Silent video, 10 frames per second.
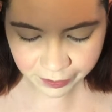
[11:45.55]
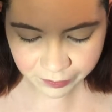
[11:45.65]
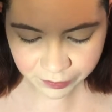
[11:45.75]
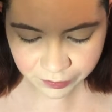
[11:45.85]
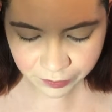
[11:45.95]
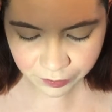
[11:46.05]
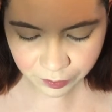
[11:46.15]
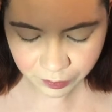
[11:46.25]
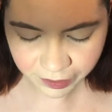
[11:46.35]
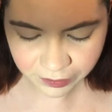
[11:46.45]
I was so
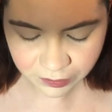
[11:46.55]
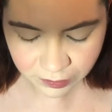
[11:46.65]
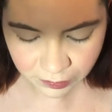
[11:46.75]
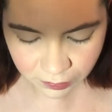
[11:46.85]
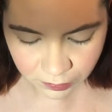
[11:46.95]
depressed